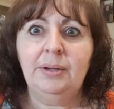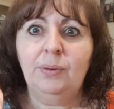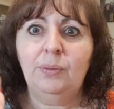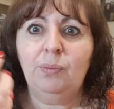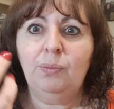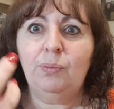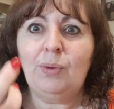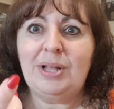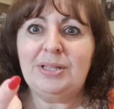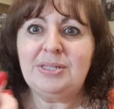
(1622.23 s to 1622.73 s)

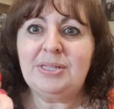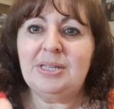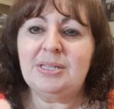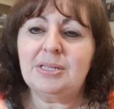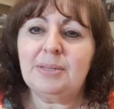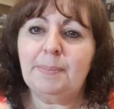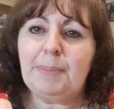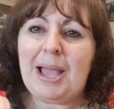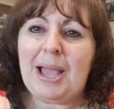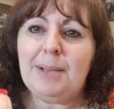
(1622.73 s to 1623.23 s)
Once
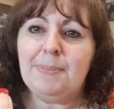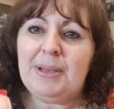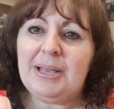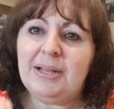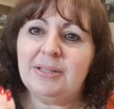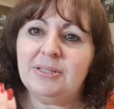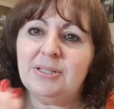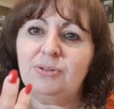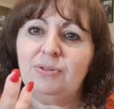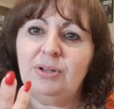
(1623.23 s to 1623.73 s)
it's a baby,
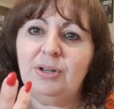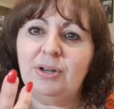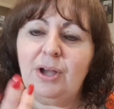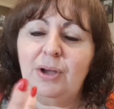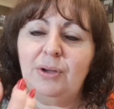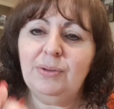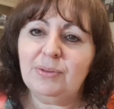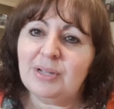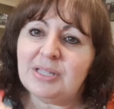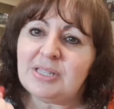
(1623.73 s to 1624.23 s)
it's, you
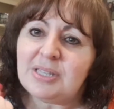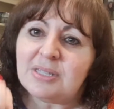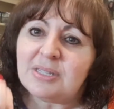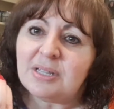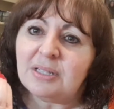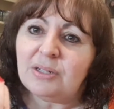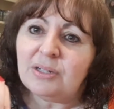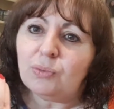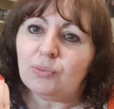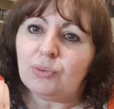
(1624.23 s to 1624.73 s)
know, once it's
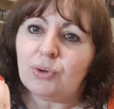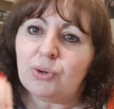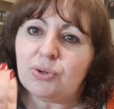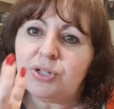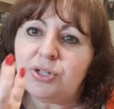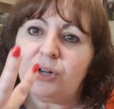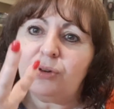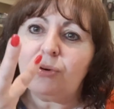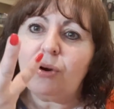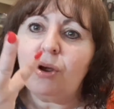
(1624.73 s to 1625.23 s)
a little
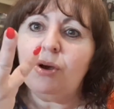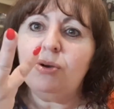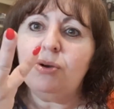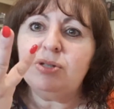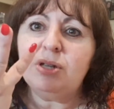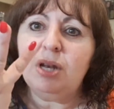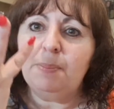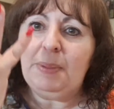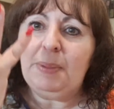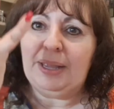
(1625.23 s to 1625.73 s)
root, it grows
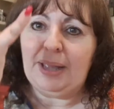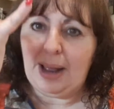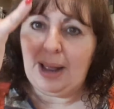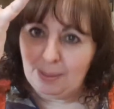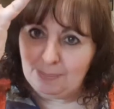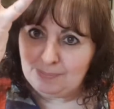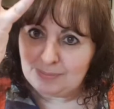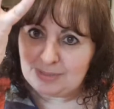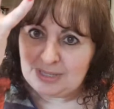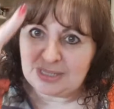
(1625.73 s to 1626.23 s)
and it
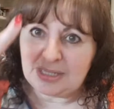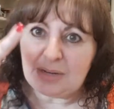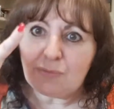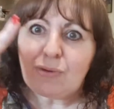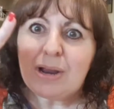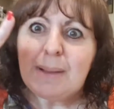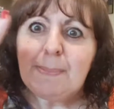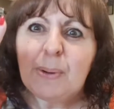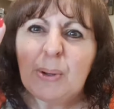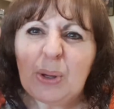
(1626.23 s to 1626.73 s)
becomes. It's a
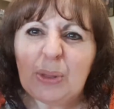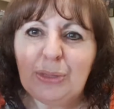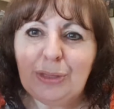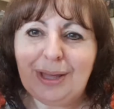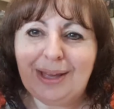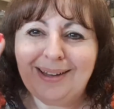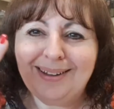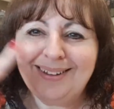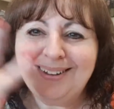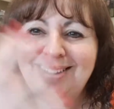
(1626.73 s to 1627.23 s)

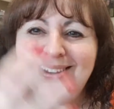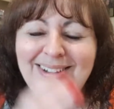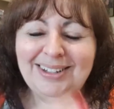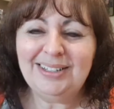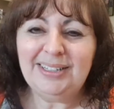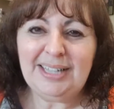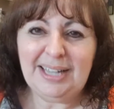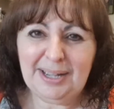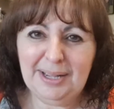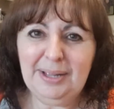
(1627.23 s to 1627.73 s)
rebirthing.
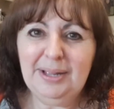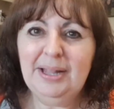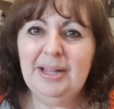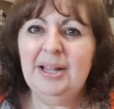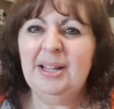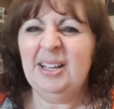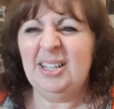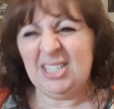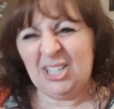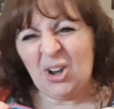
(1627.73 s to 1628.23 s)
Yeah,
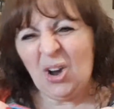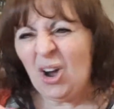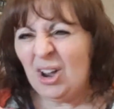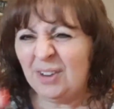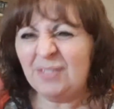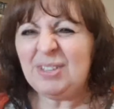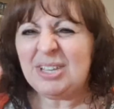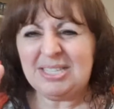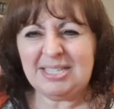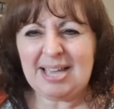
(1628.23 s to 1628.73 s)
it's kind
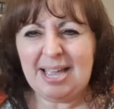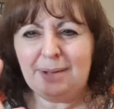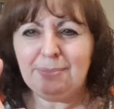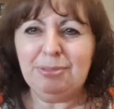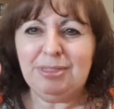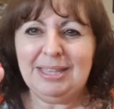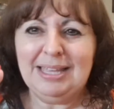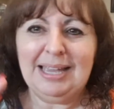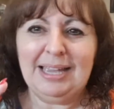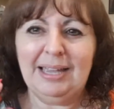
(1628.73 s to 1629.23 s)
of the
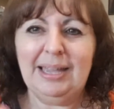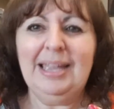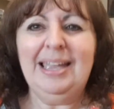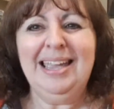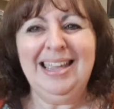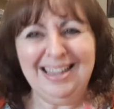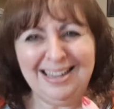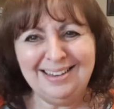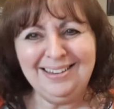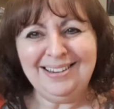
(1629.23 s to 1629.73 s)
same thing
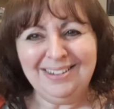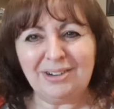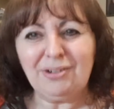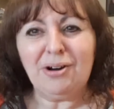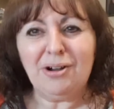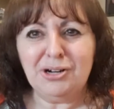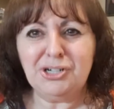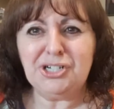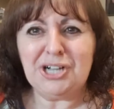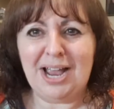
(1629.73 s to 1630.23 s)
in
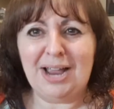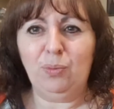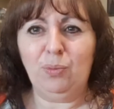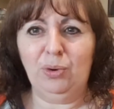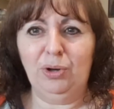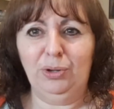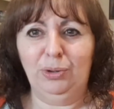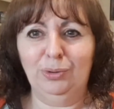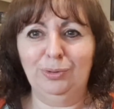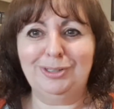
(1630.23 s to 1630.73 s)
crochet
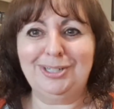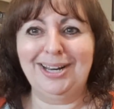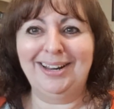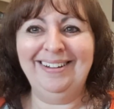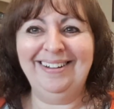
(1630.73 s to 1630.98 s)
world.